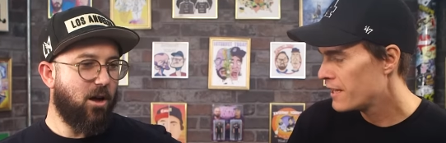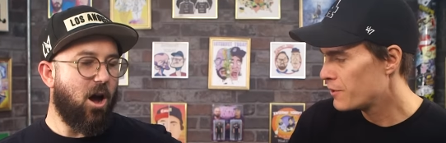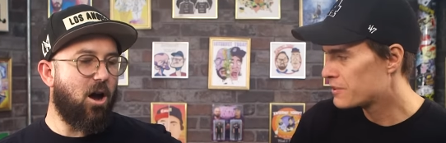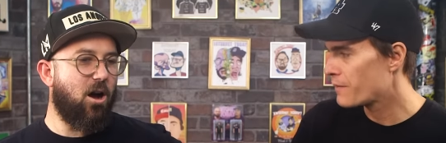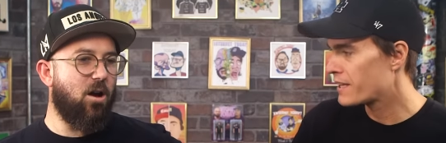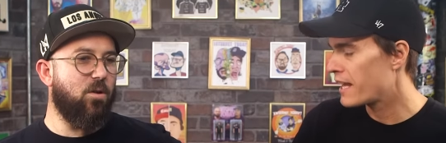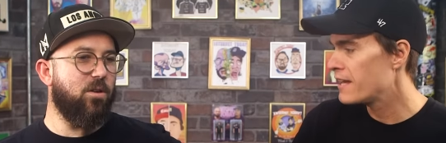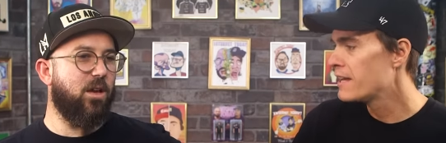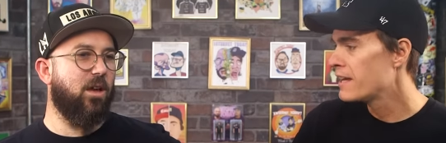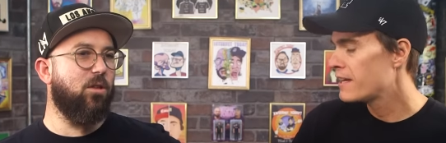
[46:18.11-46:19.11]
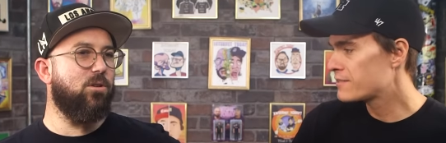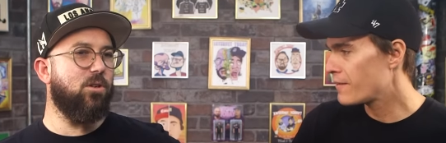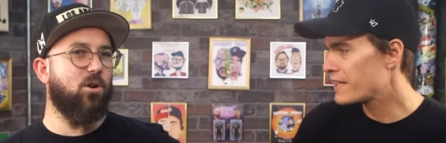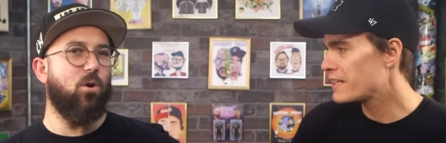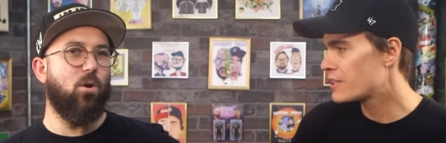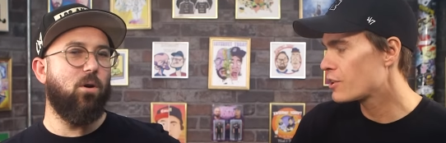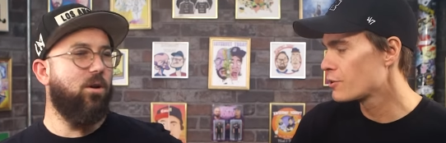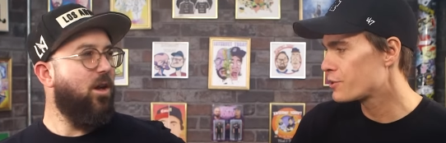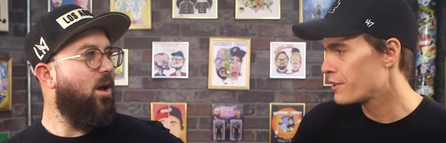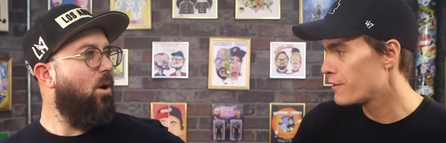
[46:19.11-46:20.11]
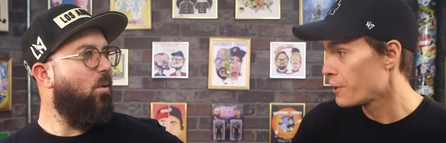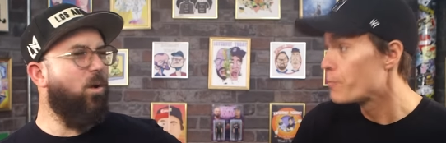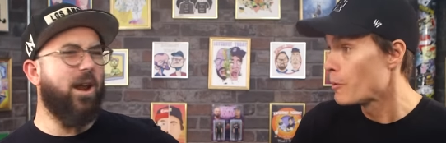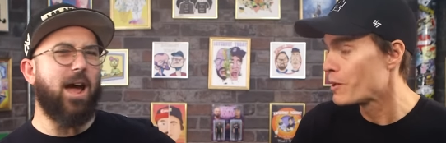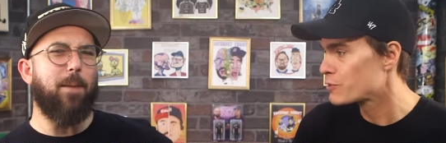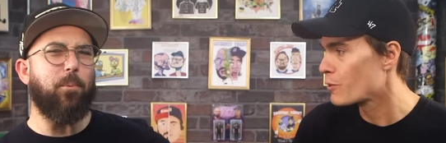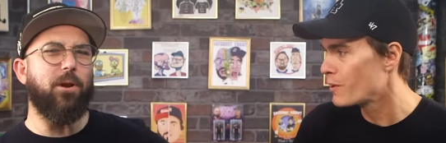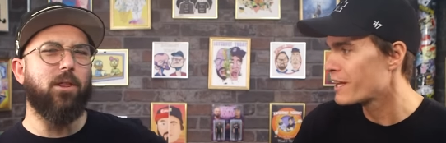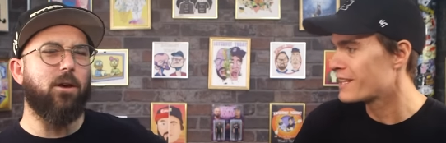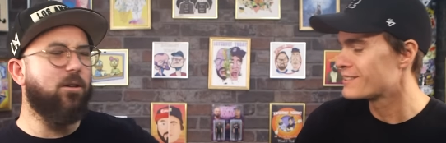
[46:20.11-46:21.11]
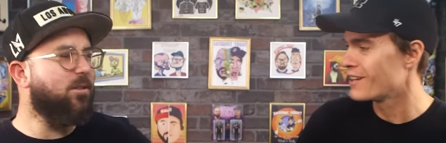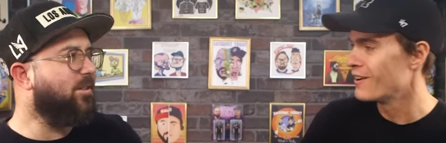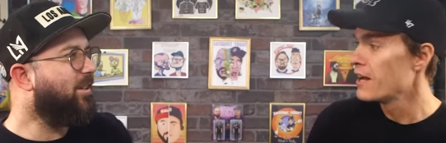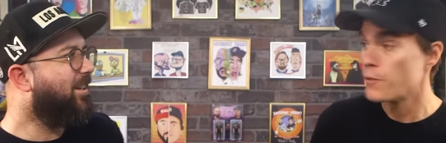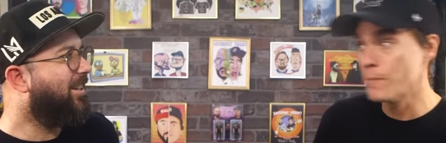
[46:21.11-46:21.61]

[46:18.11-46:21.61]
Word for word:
Speaker 1: It was oh, something that yeah, those something cool. that the children of the what boomers were really into.